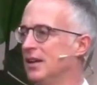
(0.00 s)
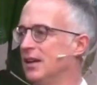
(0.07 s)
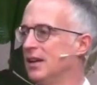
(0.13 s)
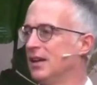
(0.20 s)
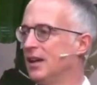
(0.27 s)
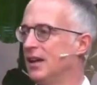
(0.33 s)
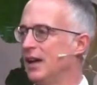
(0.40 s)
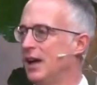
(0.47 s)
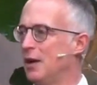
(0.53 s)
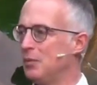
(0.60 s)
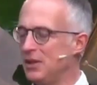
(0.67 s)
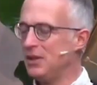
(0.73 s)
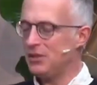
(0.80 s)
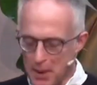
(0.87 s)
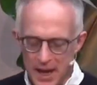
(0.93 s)
and we
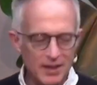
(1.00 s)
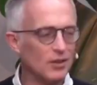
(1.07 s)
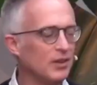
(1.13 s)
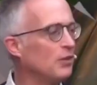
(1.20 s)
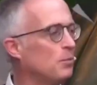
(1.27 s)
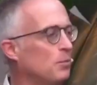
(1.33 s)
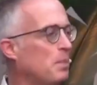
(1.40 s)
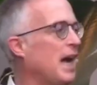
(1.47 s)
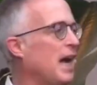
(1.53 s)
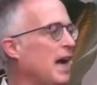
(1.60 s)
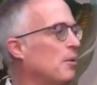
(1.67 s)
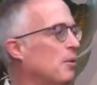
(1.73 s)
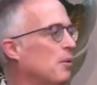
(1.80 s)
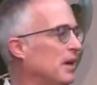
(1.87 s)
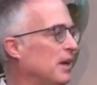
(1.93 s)
depend on his
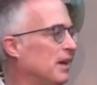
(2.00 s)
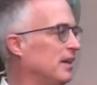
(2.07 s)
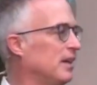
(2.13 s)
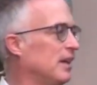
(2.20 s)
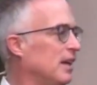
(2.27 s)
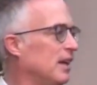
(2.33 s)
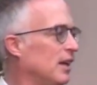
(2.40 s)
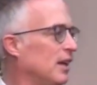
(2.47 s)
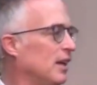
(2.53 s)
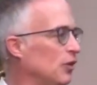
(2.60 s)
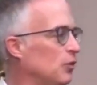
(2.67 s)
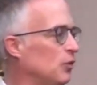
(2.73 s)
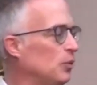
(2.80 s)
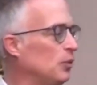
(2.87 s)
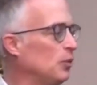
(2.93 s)
power as we
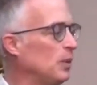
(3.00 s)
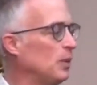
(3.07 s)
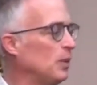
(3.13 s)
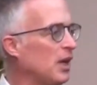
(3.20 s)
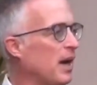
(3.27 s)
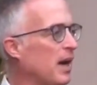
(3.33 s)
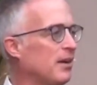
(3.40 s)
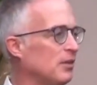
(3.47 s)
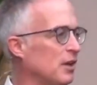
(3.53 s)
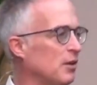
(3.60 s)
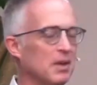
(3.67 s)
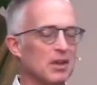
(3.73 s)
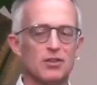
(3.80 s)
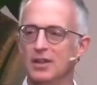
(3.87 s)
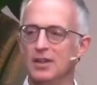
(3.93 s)
go out in mission
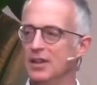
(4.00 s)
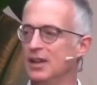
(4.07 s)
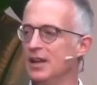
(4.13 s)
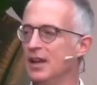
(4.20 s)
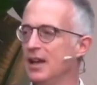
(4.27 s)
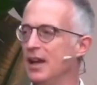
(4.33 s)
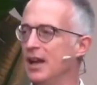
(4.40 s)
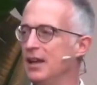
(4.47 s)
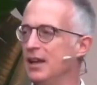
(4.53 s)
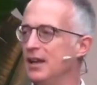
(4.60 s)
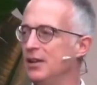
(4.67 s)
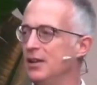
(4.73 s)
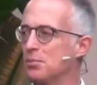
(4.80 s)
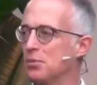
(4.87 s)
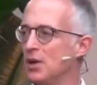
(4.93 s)
and his
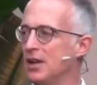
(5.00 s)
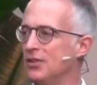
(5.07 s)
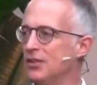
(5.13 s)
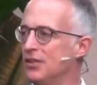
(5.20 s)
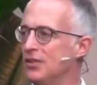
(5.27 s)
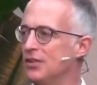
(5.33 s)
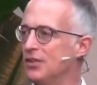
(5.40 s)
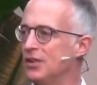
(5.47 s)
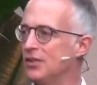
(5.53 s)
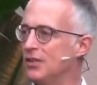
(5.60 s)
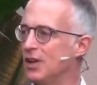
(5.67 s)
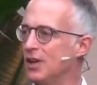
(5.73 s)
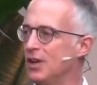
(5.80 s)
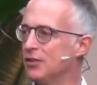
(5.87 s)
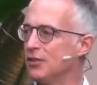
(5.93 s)
presence to
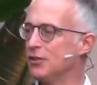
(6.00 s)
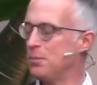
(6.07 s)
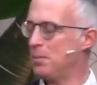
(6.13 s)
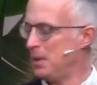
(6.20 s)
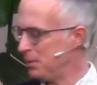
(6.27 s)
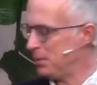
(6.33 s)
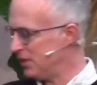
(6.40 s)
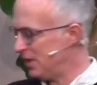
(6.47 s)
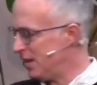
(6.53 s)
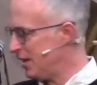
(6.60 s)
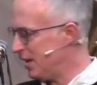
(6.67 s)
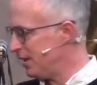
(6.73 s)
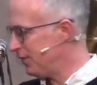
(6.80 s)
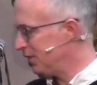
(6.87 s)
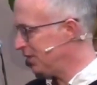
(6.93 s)
touch people's lives.
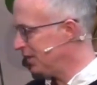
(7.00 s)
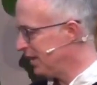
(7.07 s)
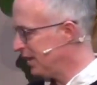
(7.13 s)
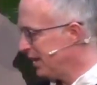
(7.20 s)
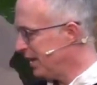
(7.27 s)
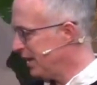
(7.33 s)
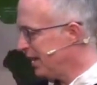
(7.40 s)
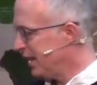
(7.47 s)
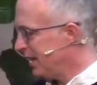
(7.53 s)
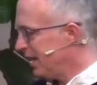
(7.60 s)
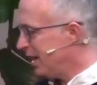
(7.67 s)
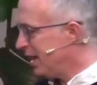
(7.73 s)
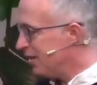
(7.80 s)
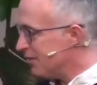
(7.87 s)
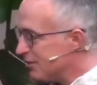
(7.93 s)
I
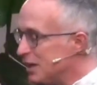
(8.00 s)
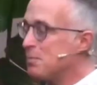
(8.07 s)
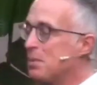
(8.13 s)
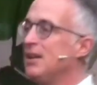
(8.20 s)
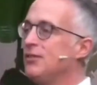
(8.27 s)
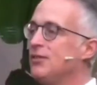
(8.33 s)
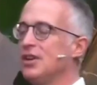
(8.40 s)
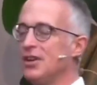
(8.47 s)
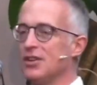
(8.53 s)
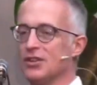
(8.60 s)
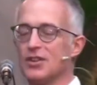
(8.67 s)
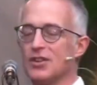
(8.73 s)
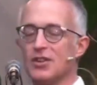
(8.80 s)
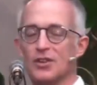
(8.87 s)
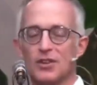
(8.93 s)
really believe
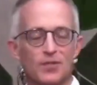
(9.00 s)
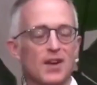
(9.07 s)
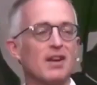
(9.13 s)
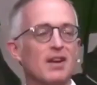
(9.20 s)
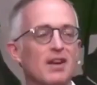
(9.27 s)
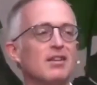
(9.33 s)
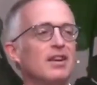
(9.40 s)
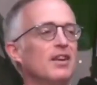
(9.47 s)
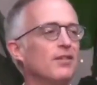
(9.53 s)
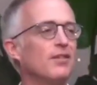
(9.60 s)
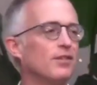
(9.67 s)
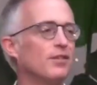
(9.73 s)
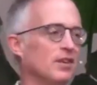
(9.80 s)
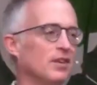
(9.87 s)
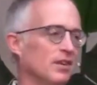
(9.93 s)
church looks very
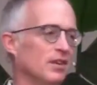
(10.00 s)
different